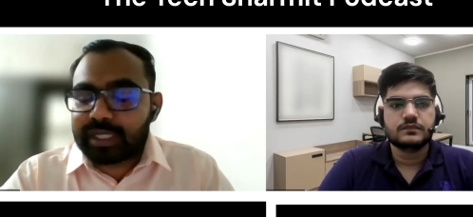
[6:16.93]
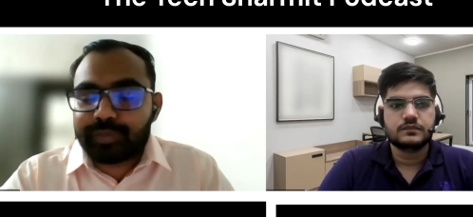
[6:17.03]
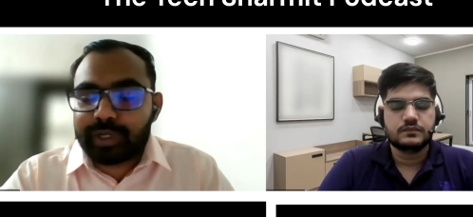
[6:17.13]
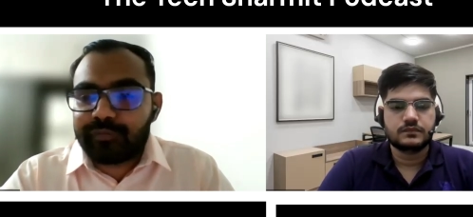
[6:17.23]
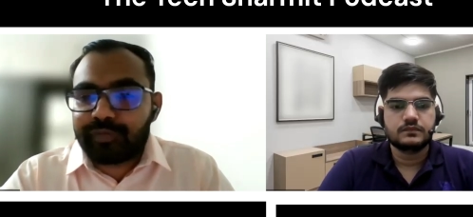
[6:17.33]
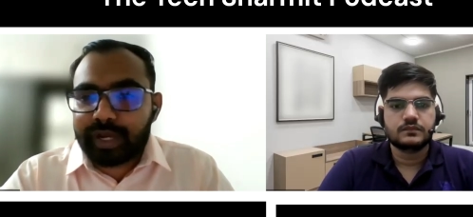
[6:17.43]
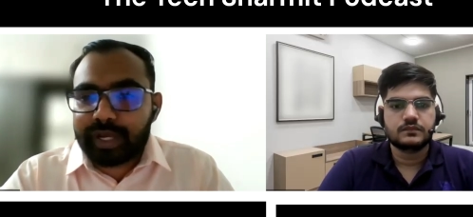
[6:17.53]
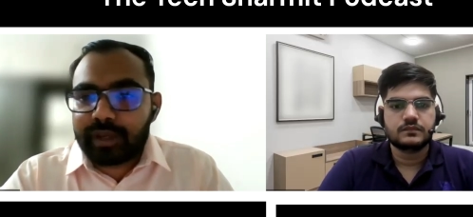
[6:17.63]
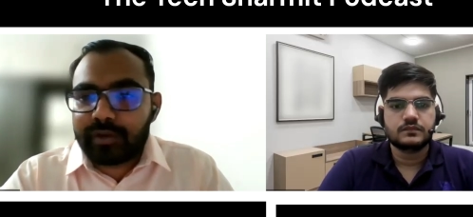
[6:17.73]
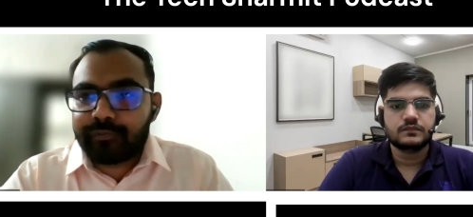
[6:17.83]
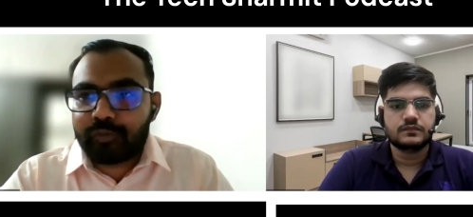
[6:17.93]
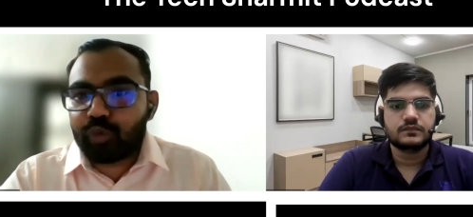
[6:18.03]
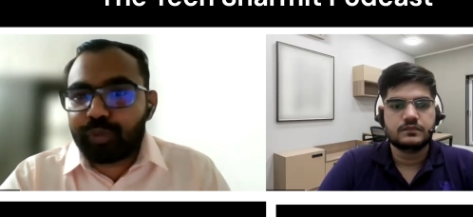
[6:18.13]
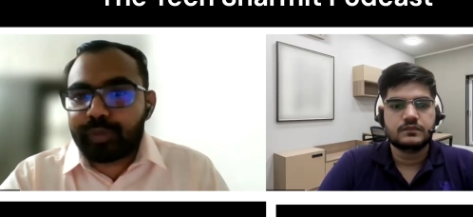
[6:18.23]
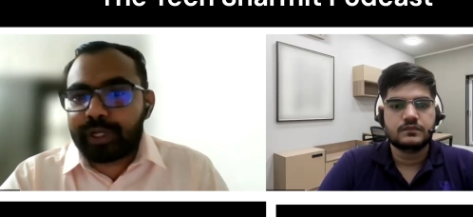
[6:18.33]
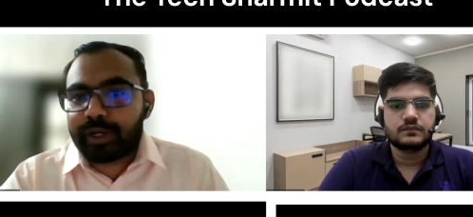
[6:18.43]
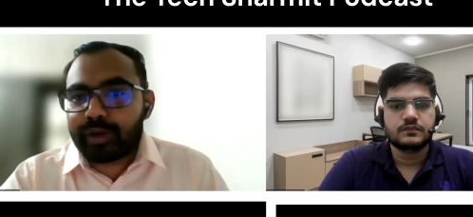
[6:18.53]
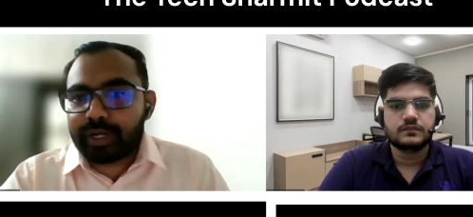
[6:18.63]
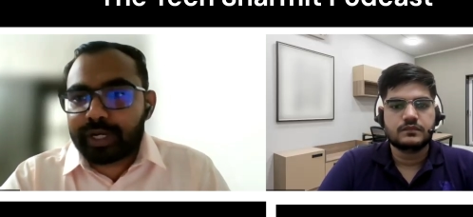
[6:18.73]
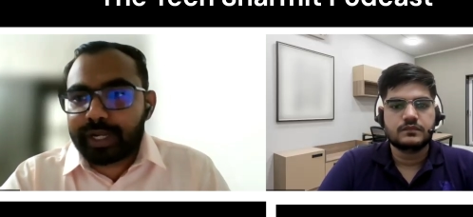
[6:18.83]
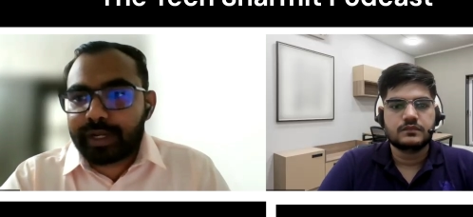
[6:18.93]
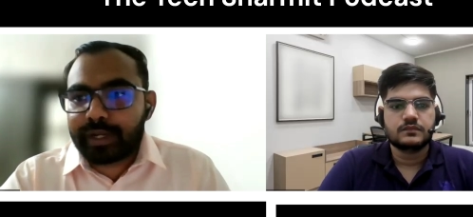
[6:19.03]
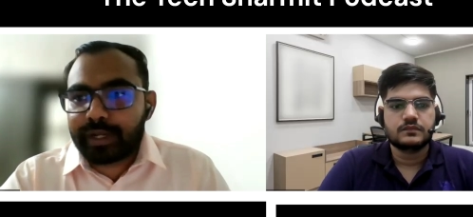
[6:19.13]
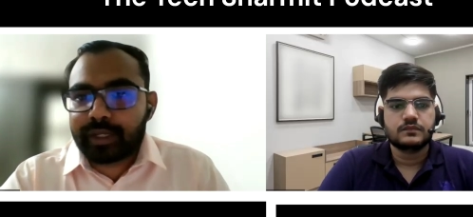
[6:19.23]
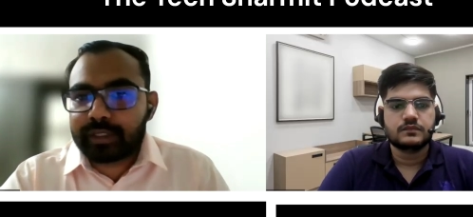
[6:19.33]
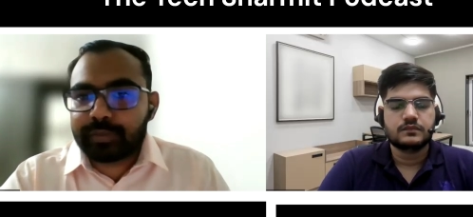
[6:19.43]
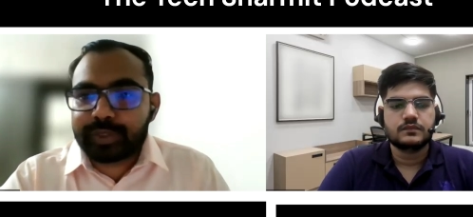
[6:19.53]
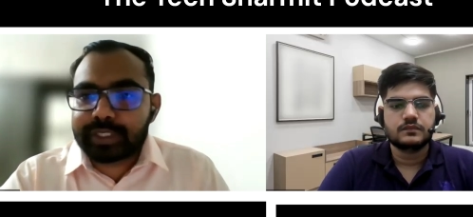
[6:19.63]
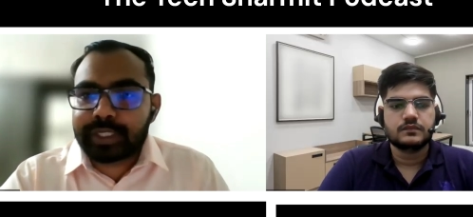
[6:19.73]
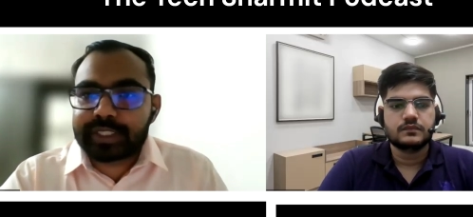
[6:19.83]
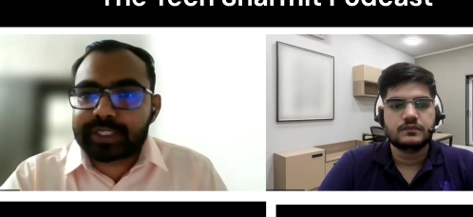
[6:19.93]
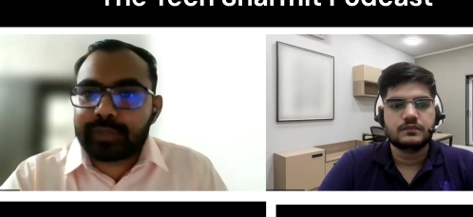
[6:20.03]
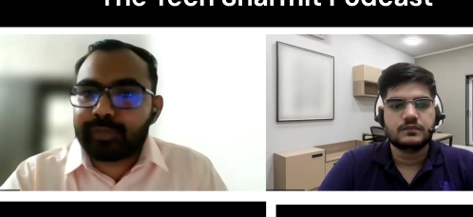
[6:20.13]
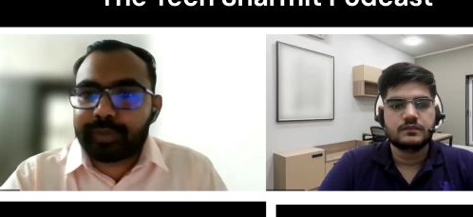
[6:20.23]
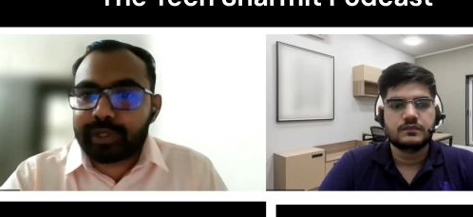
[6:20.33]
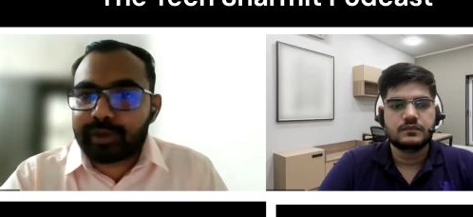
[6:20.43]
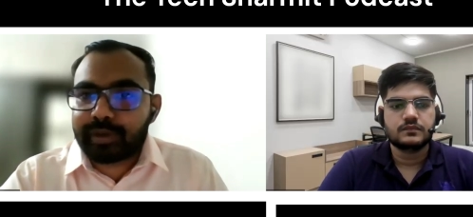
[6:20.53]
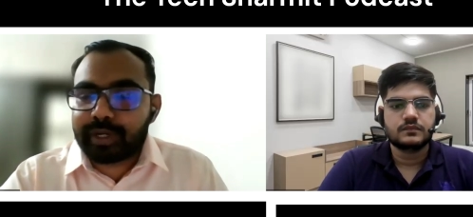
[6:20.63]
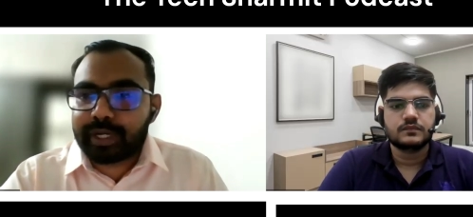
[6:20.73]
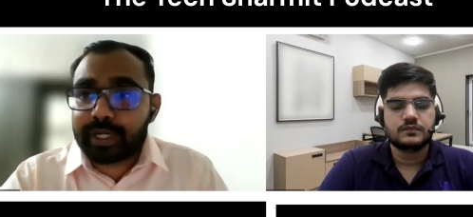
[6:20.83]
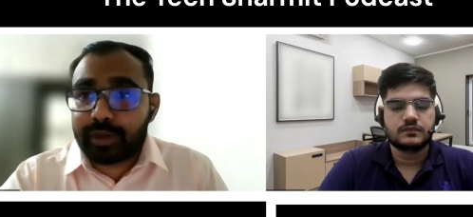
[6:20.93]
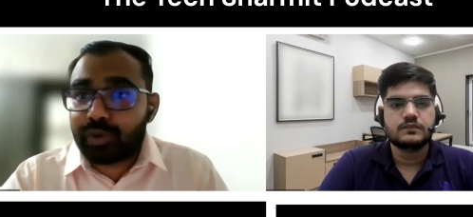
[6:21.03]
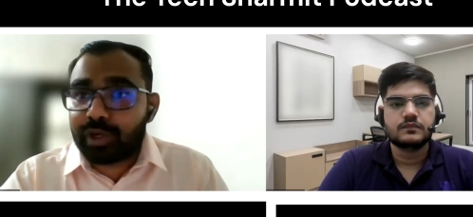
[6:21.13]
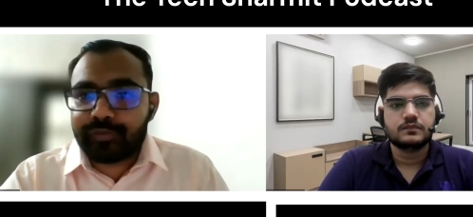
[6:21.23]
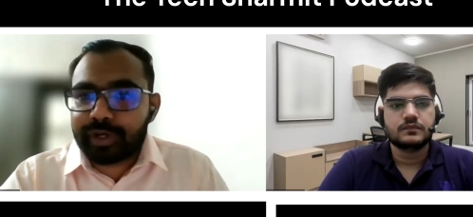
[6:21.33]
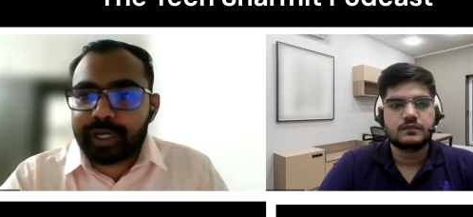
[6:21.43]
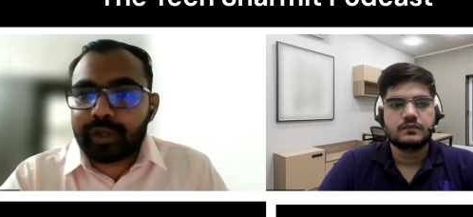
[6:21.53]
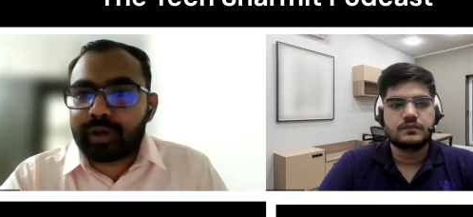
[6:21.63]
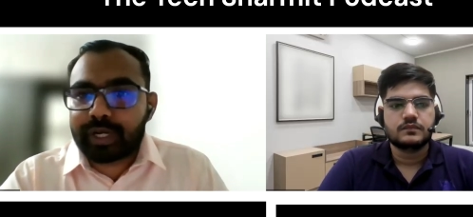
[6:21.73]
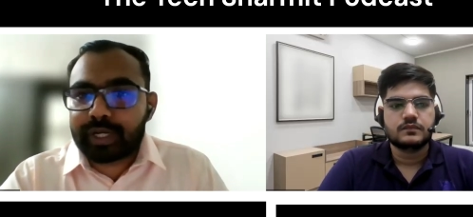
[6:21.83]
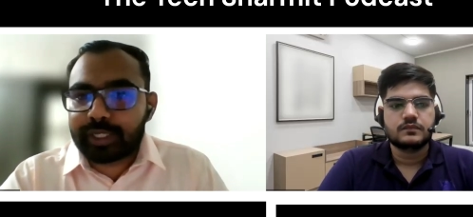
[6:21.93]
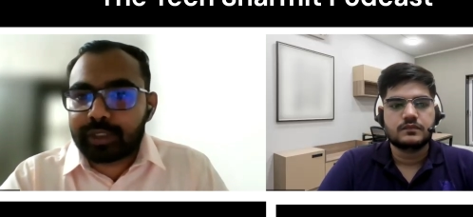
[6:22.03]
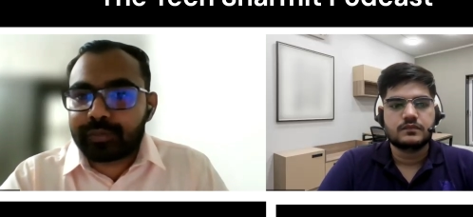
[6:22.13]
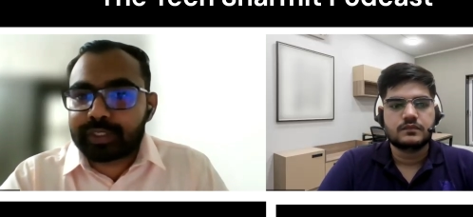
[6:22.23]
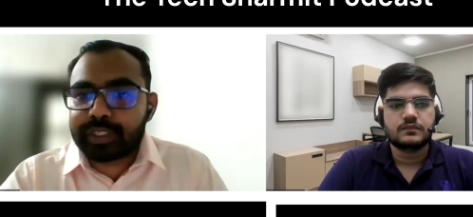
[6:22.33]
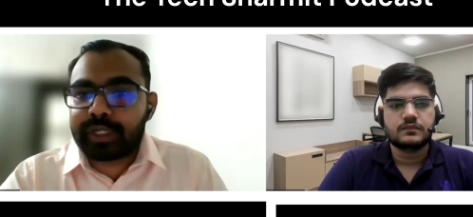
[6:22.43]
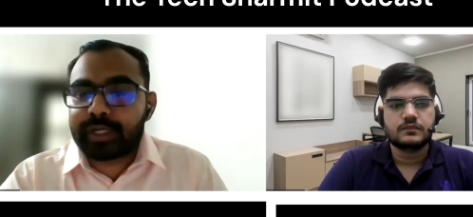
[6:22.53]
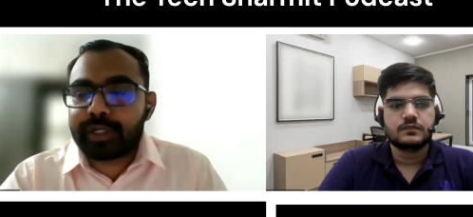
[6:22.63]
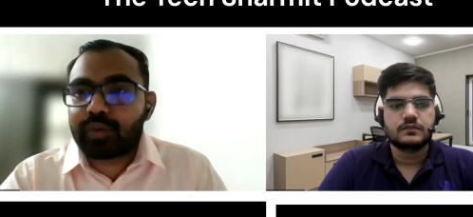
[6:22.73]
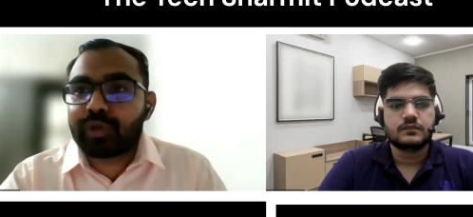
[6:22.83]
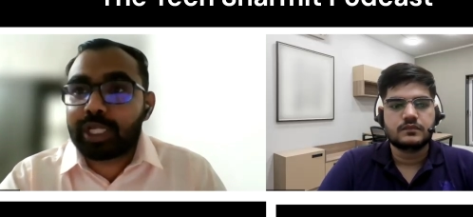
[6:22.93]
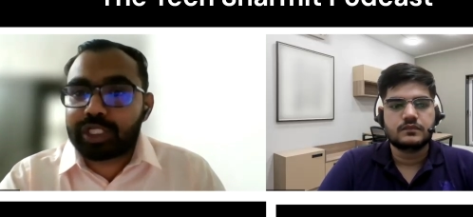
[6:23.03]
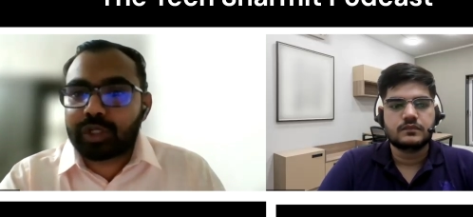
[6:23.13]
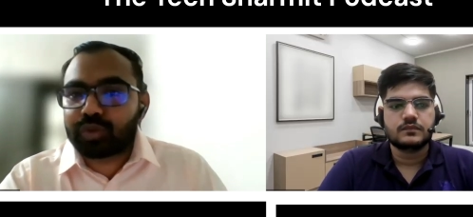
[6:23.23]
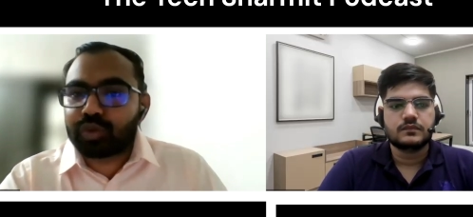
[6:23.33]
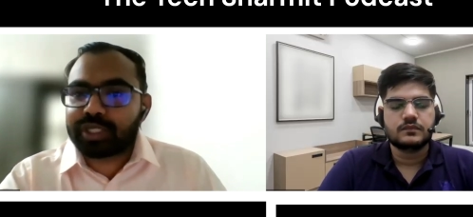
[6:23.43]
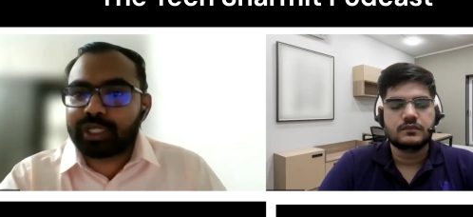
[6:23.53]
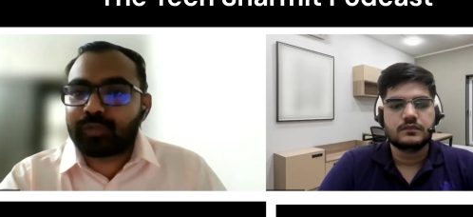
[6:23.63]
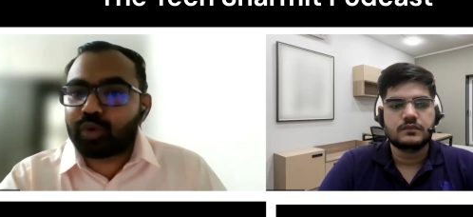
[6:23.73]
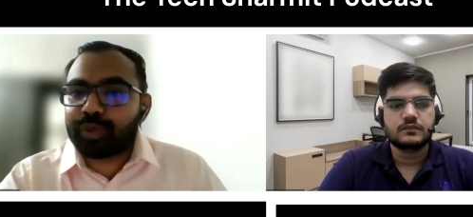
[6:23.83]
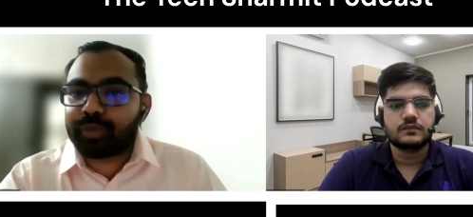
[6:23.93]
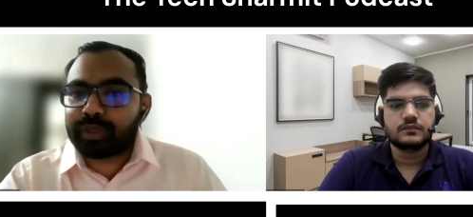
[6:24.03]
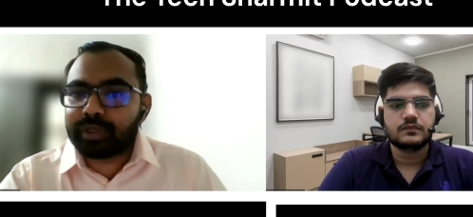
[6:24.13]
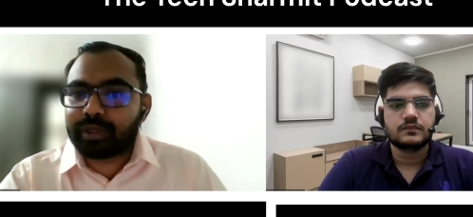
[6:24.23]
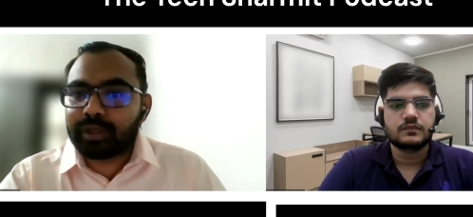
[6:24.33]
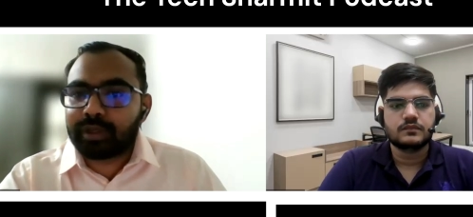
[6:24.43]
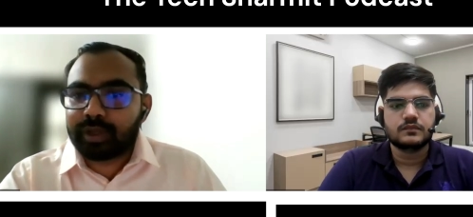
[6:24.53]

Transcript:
Speaker 1: For example, if I have four people in contact and other person has 10 people in contact, I would definitely contact the other person and, you know, reach out those 10 more people